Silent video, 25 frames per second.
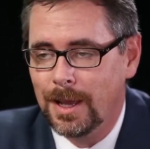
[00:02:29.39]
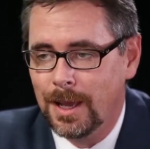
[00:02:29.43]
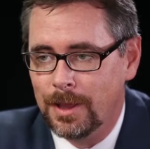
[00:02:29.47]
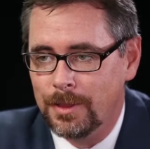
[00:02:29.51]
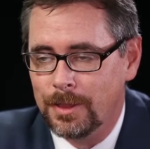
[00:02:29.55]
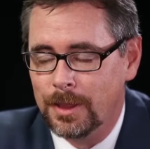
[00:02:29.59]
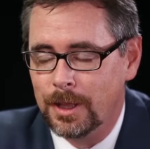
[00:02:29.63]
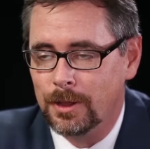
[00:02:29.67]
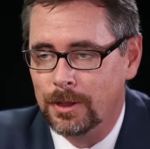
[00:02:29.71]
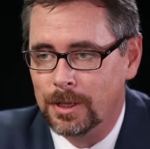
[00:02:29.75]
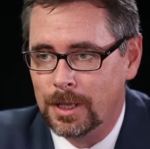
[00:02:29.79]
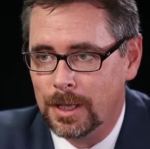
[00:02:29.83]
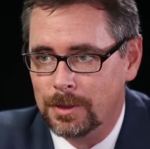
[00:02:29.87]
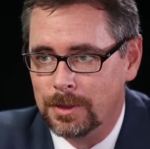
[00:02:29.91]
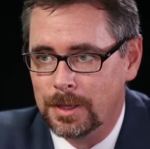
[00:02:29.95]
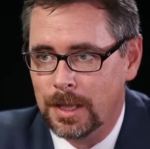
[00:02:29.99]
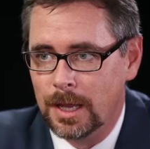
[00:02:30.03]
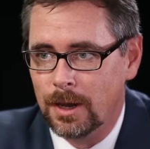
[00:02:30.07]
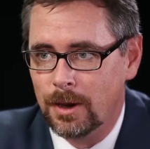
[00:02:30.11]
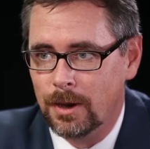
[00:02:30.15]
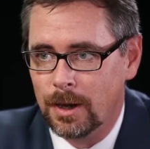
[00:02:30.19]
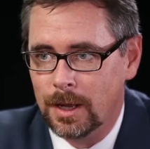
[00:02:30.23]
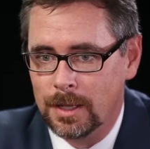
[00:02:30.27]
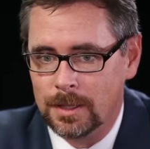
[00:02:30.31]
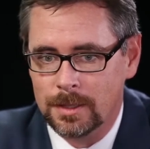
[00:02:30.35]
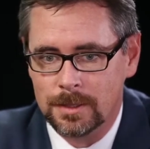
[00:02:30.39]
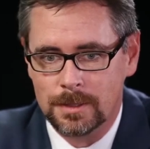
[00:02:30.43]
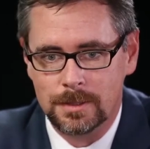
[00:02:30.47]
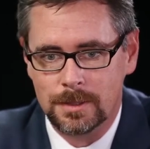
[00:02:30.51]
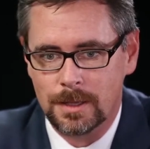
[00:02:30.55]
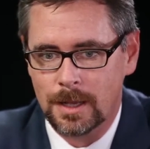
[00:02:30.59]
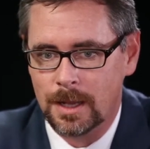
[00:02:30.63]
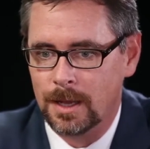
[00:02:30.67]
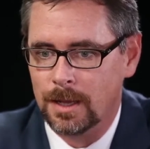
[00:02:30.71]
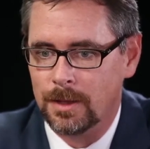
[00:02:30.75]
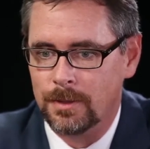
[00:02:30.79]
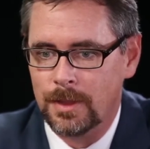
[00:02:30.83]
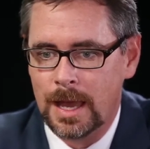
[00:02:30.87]
And they'll get there, and
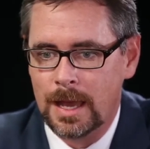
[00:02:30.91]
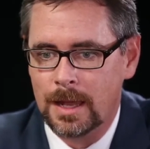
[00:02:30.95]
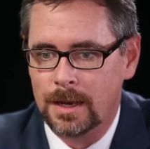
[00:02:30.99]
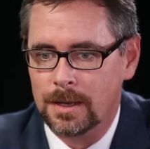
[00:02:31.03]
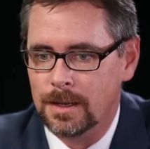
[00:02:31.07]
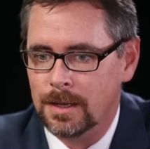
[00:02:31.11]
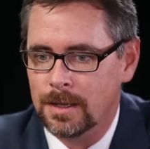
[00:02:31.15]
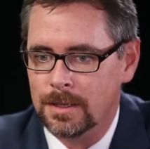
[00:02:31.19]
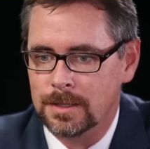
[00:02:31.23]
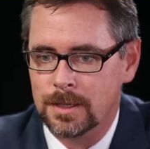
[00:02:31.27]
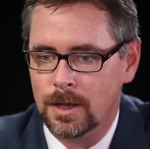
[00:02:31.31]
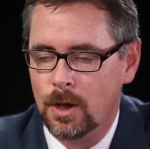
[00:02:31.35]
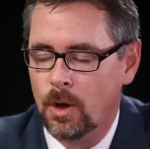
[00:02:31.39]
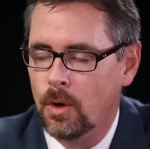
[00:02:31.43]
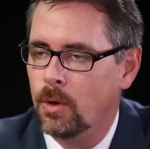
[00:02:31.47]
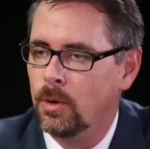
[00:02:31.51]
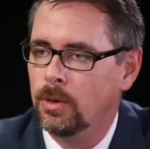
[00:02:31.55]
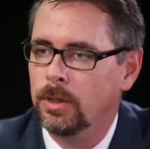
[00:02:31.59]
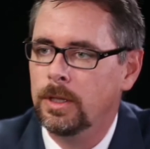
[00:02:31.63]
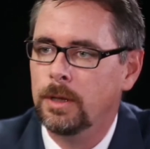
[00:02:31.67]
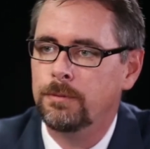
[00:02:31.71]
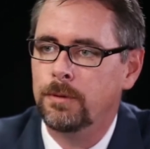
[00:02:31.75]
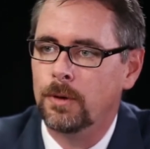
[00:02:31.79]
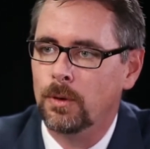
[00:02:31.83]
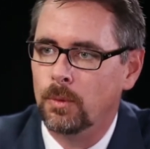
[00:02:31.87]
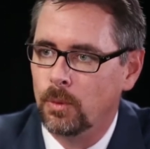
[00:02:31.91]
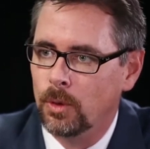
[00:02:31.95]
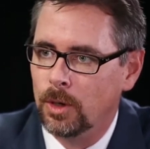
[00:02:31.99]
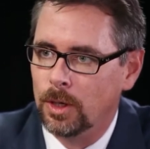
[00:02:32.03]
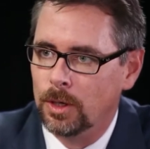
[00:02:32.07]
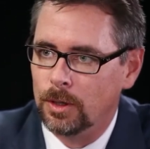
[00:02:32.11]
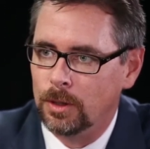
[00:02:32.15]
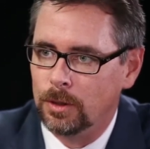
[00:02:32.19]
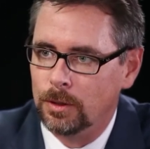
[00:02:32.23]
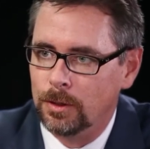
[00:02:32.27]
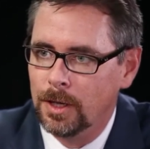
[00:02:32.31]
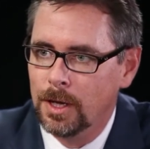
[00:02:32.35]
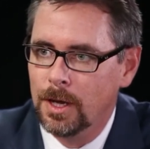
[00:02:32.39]
that is a whole different
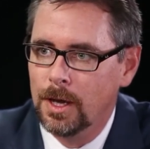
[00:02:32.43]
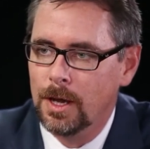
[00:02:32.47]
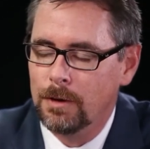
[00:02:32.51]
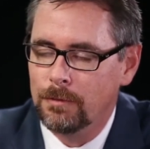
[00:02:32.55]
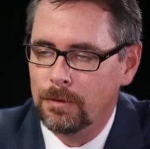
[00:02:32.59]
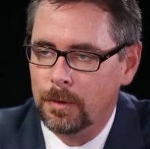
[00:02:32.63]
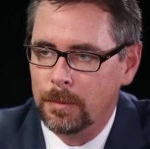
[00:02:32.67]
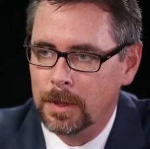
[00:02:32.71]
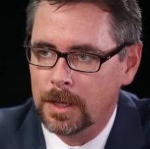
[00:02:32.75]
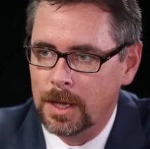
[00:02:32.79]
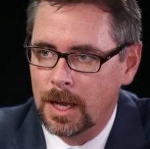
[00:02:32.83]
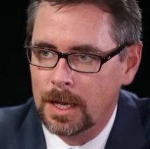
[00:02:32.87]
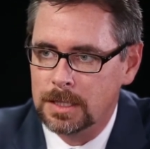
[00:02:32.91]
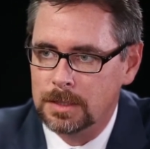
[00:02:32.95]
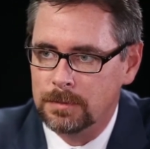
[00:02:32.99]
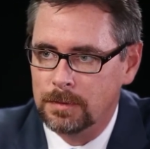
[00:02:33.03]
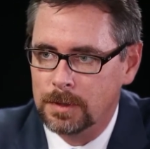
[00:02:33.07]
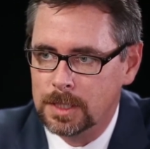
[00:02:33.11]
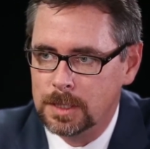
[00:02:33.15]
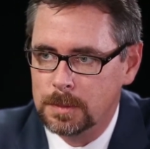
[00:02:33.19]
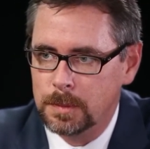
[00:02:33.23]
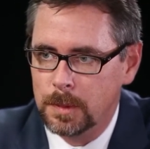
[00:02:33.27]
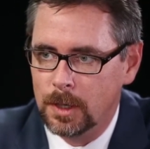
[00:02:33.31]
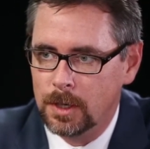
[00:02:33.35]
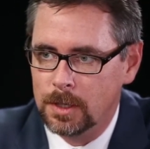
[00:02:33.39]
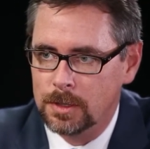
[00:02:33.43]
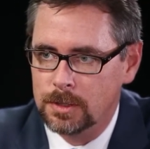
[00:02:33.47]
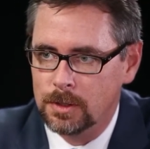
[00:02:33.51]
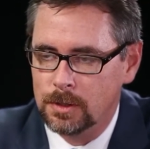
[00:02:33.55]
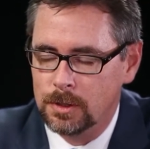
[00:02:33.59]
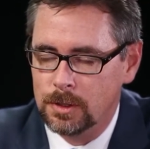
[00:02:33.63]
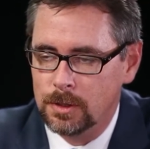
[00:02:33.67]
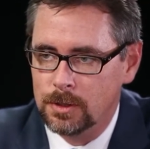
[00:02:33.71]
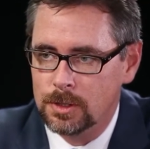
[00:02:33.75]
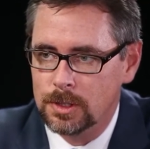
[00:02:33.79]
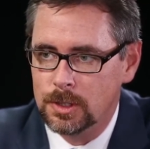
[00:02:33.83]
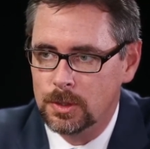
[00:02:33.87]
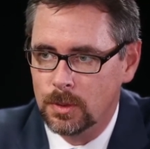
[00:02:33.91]
world from the kinds of experience you're
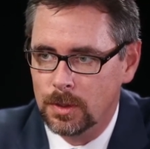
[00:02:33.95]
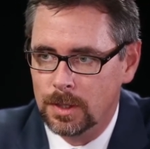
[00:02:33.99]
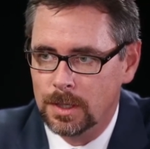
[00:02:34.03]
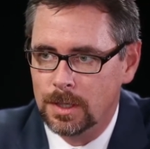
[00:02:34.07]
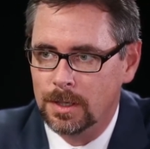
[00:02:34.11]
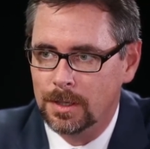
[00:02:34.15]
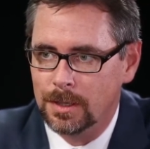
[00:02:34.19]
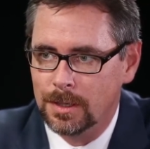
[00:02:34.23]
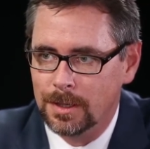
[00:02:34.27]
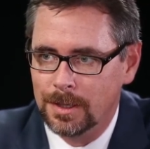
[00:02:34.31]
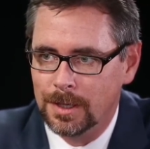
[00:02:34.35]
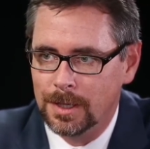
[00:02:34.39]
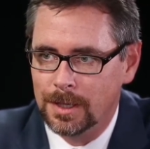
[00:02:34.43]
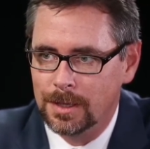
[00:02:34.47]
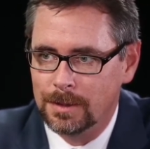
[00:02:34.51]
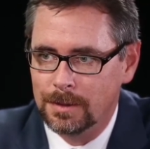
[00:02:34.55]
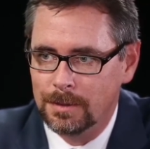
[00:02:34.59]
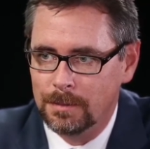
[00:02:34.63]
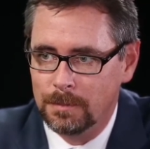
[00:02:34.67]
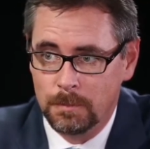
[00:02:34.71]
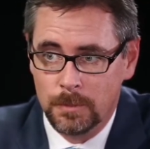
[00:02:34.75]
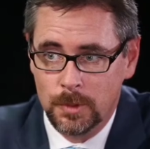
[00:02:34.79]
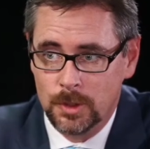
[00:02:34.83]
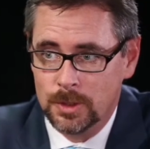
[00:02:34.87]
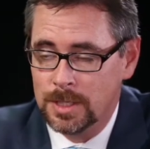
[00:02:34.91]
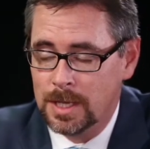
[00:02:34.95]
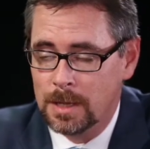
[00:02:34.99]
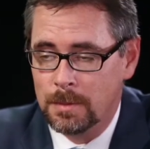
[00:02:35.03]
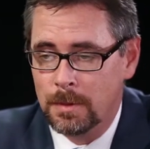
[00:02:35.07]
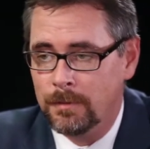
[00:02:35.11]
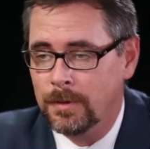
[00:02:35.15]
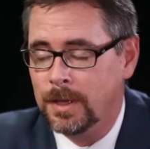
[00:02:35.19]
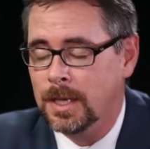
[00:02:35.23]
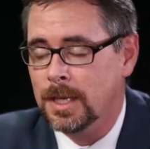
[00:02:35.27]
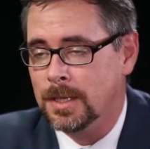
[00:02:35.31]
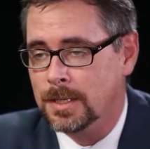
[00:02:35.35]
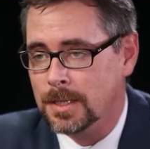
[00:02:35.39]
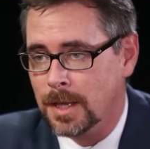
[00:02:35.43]
used to in a museum
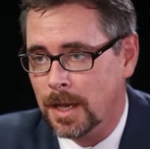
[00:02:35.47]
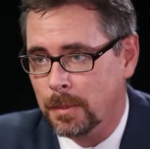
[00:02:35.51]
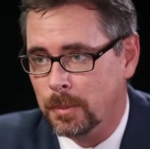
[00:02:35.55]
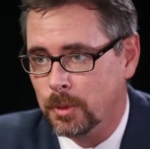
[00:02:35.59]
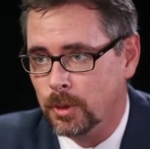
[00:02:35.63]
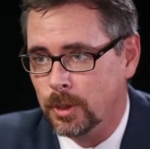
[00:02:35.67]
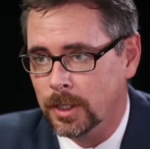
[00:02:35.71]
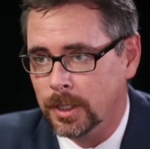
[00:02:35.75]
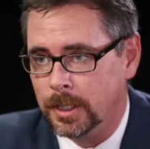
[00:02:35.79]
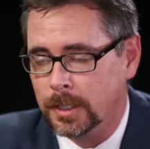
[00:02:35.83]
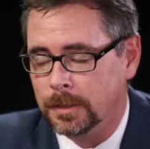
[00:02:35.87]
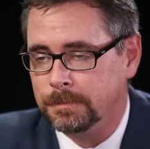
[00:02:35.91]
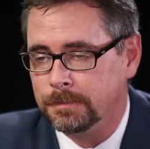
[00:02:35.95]
of any type, really.